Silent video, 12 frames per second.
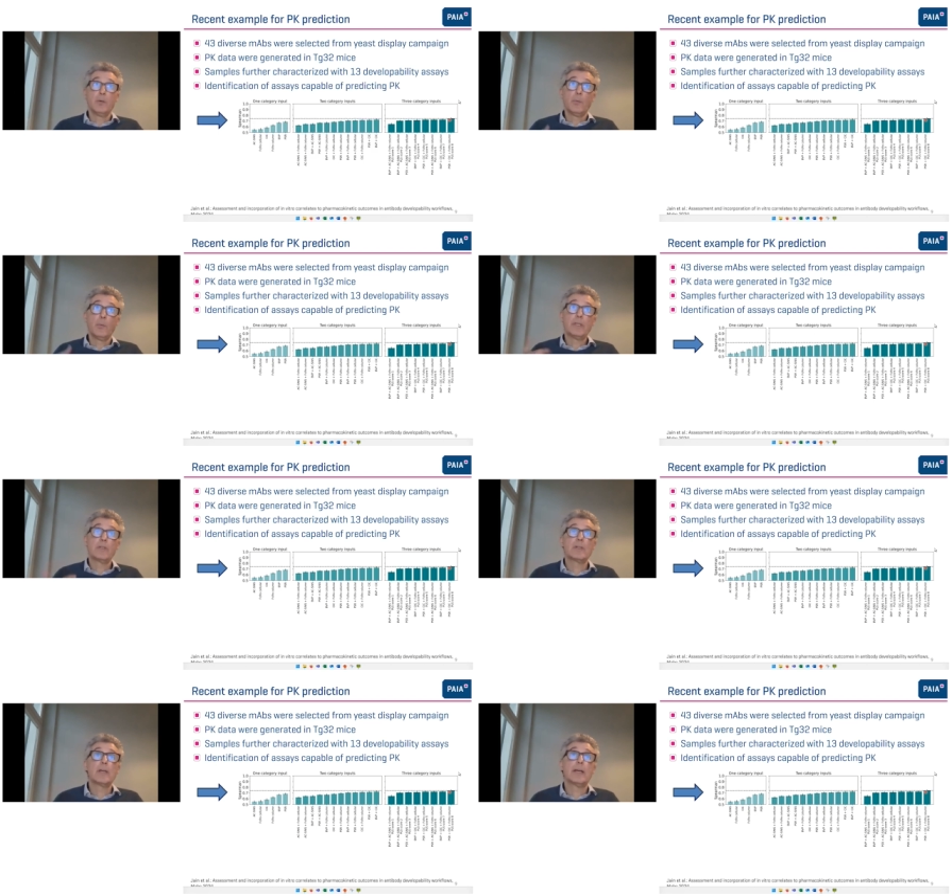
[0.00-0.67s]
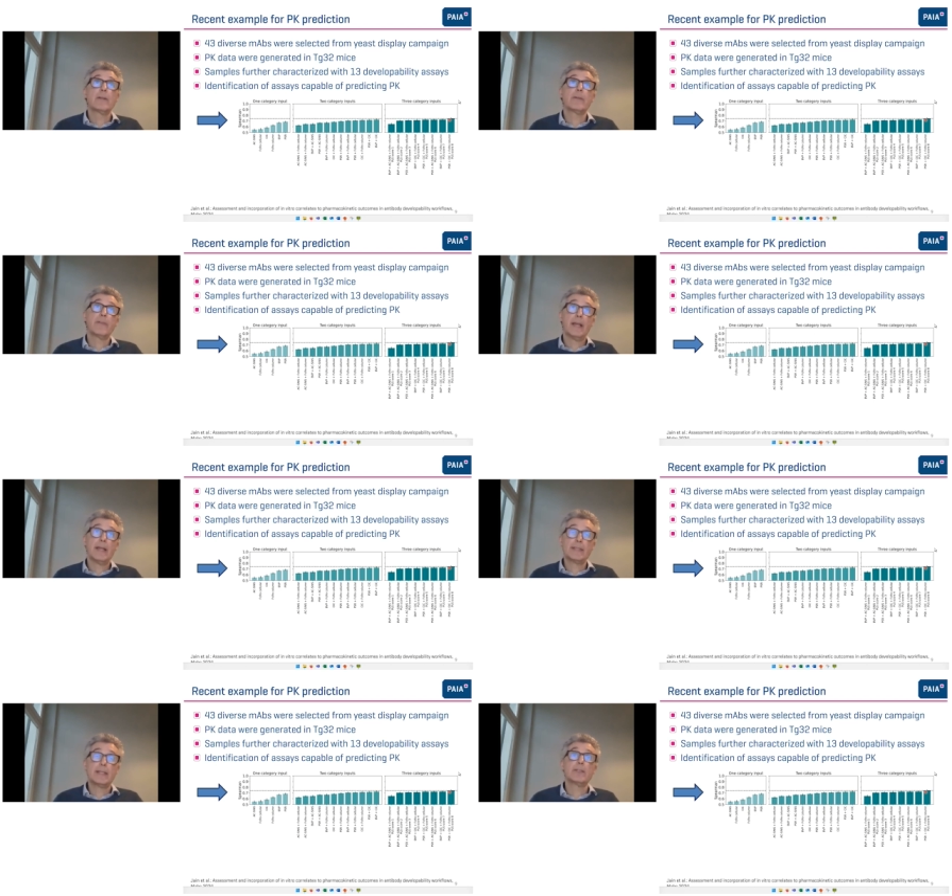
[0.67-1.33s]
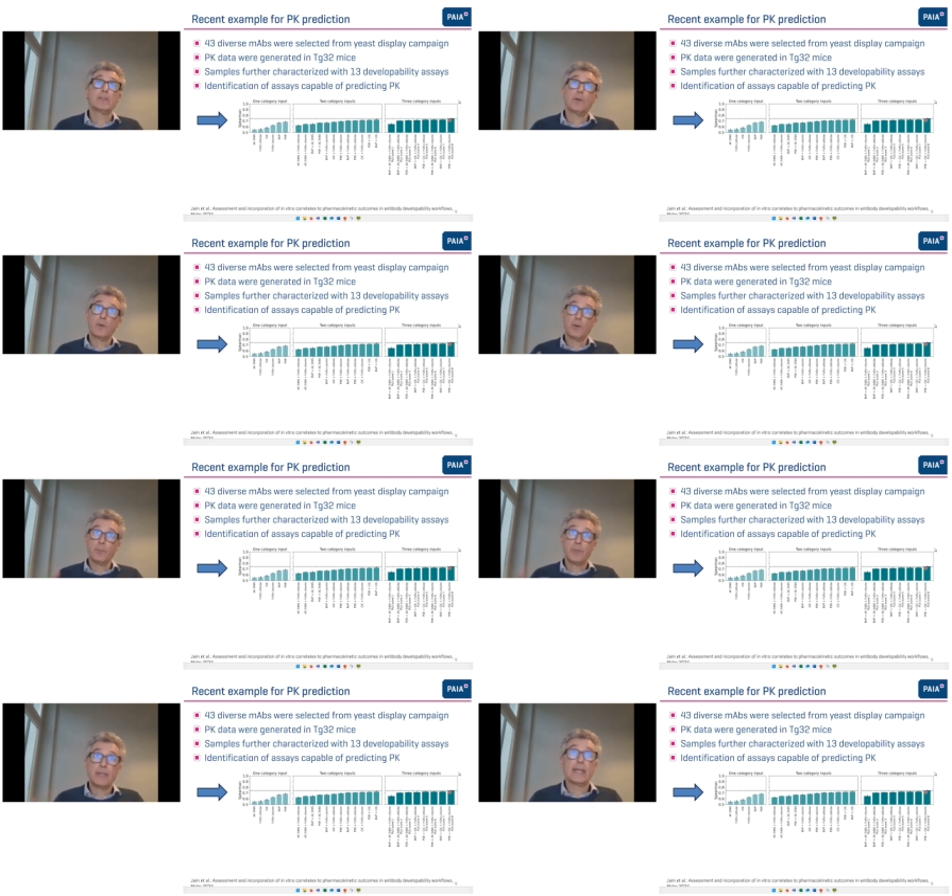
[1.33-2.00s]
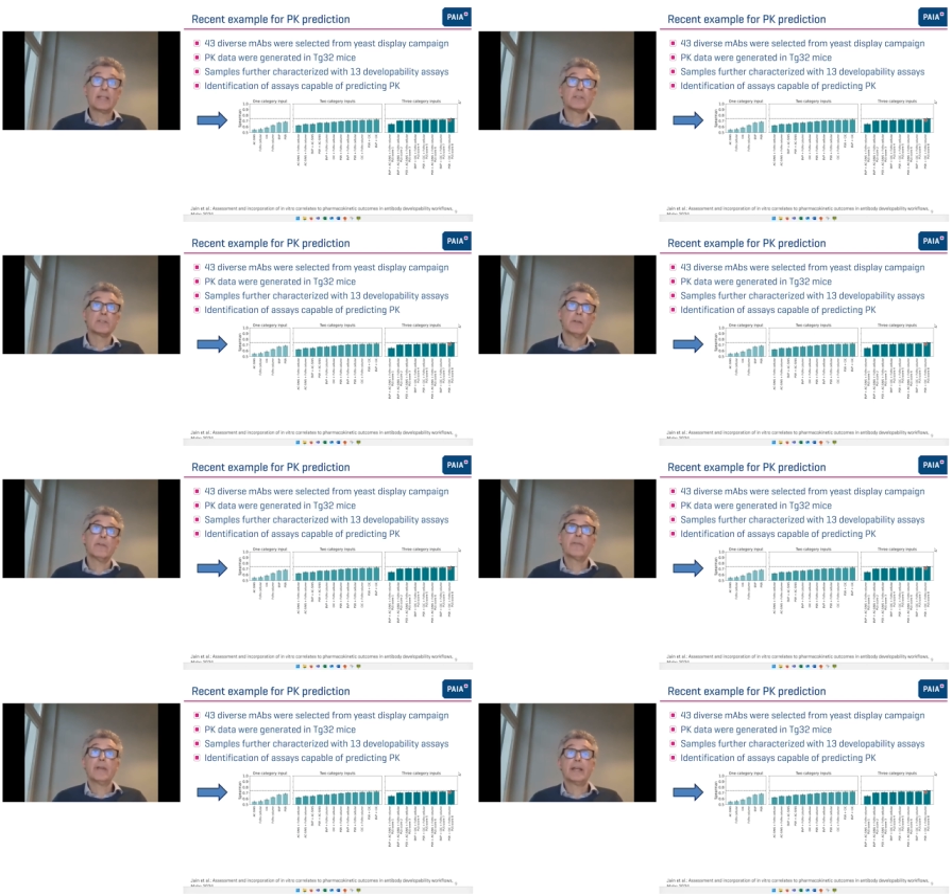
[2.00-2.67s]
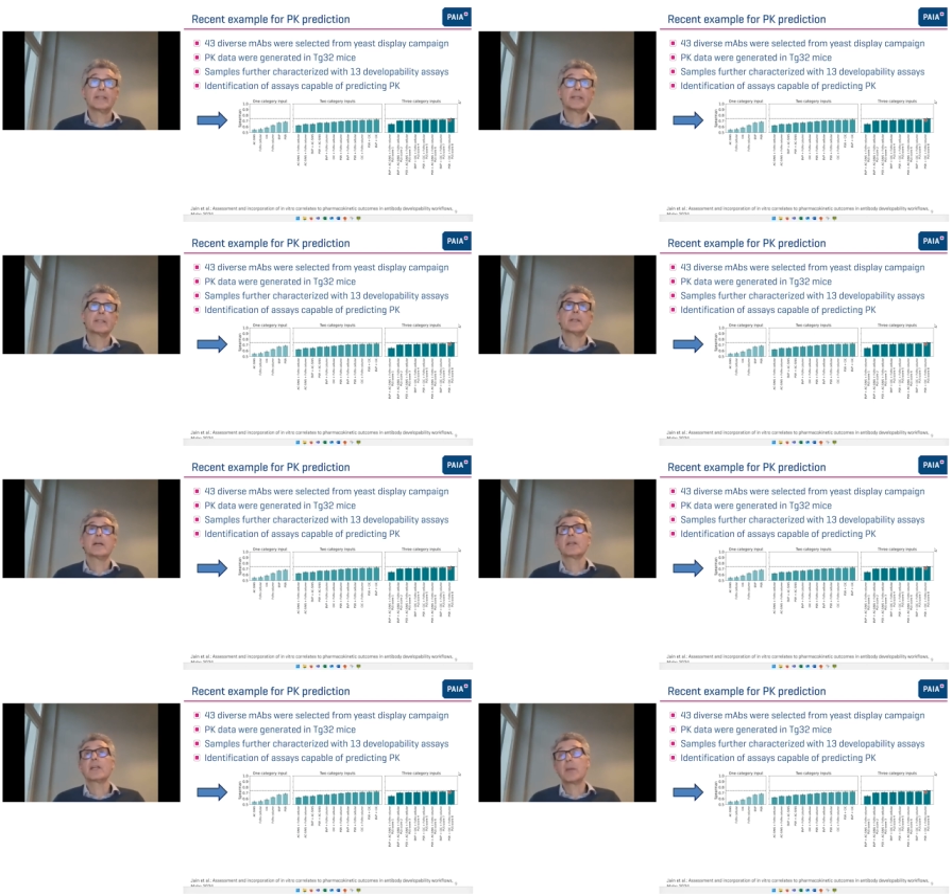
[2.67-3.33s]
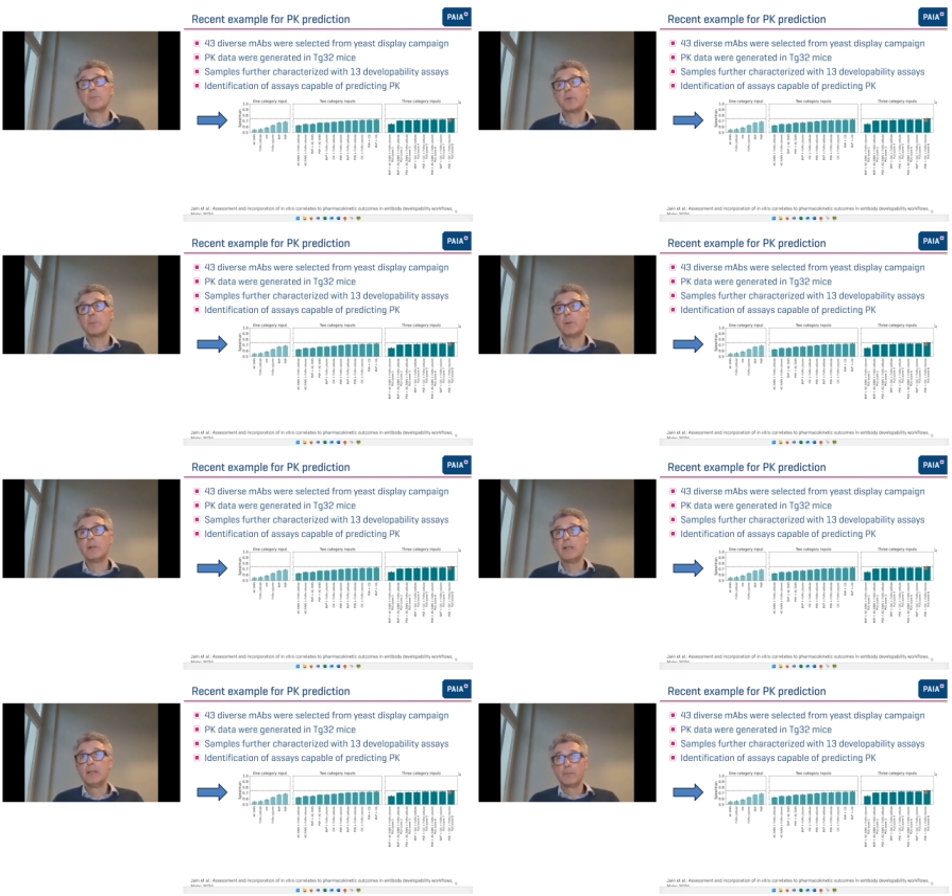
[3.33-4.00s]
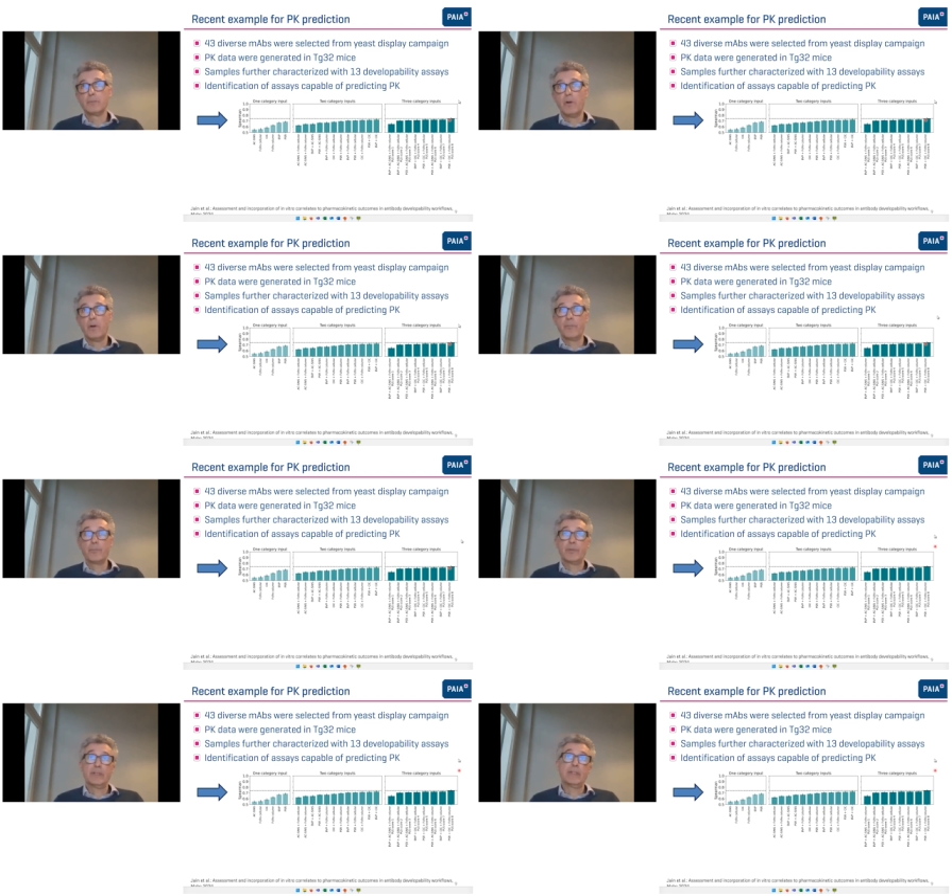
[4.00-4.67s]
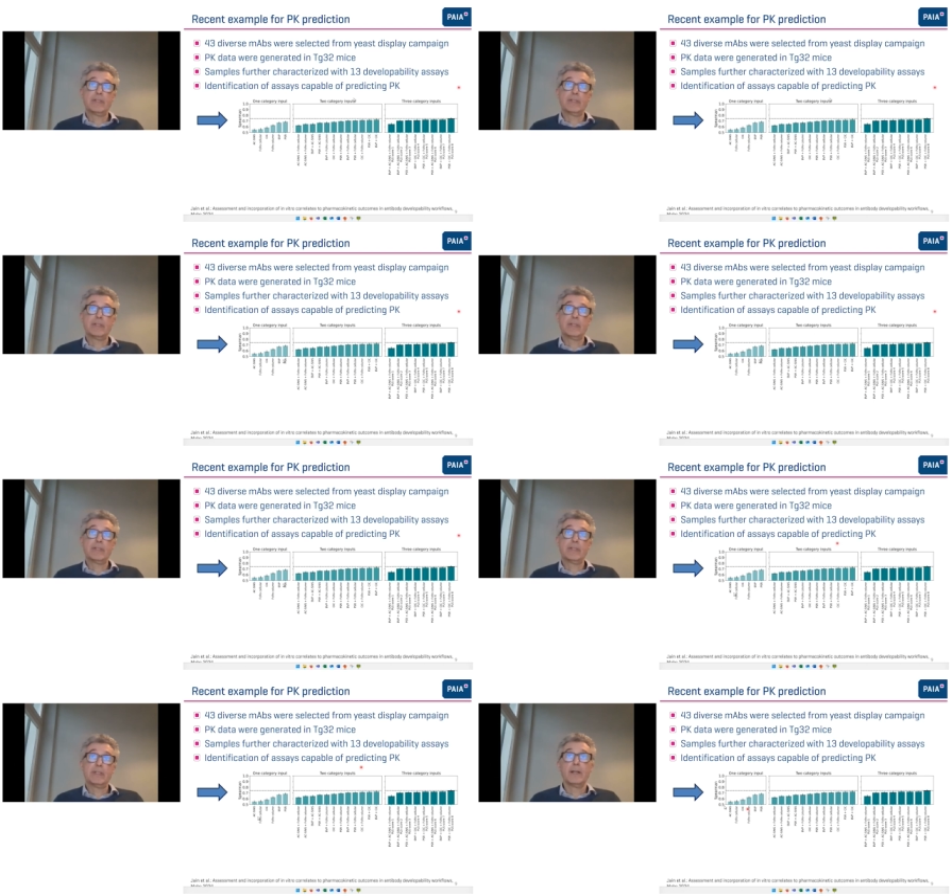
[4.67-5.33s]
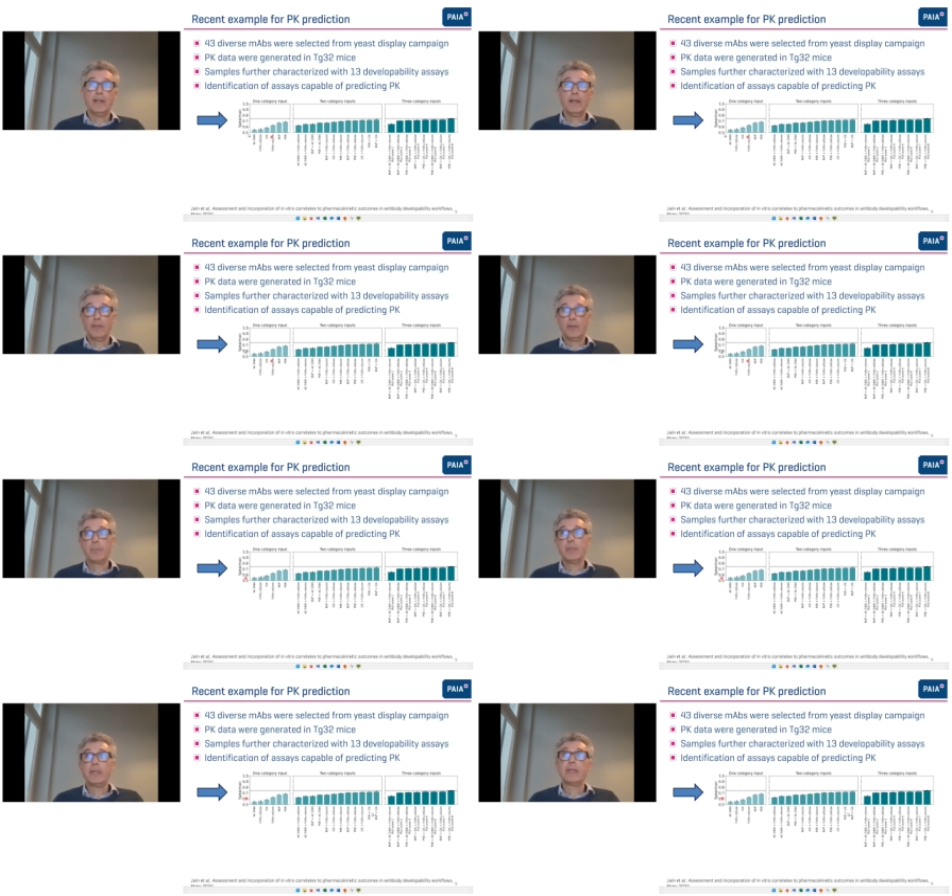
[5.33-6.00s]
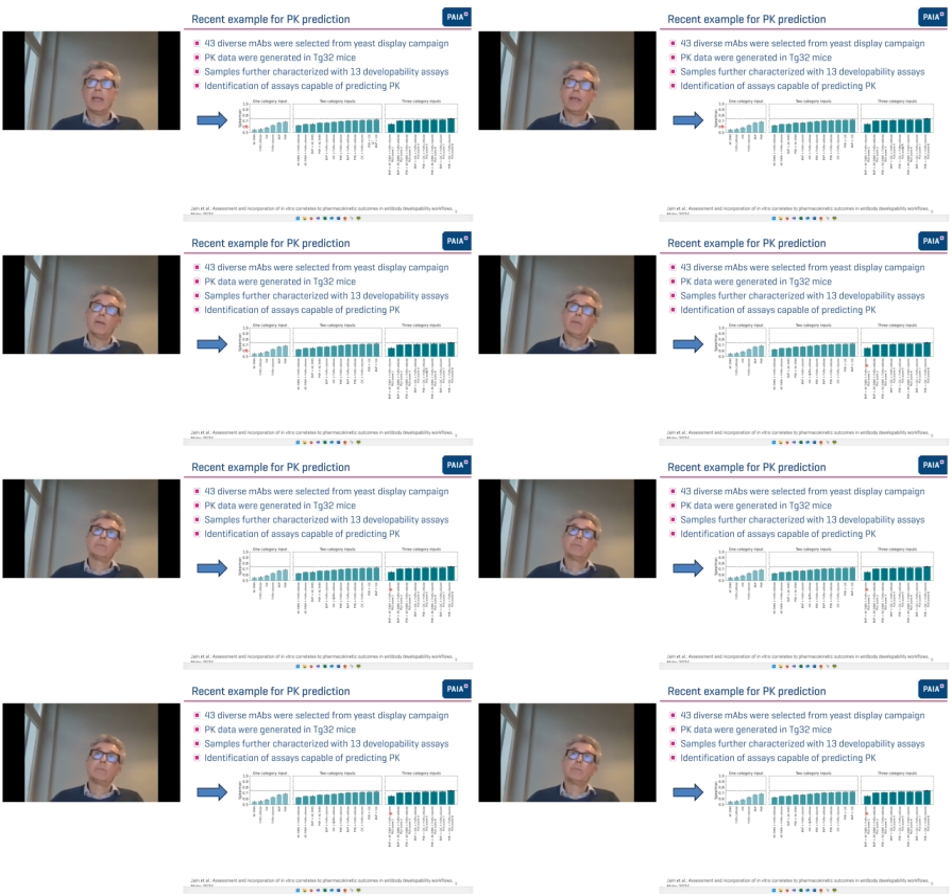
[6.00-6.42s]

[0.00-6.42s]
which kind of assays or combinations of assays are capable of predicting the PK.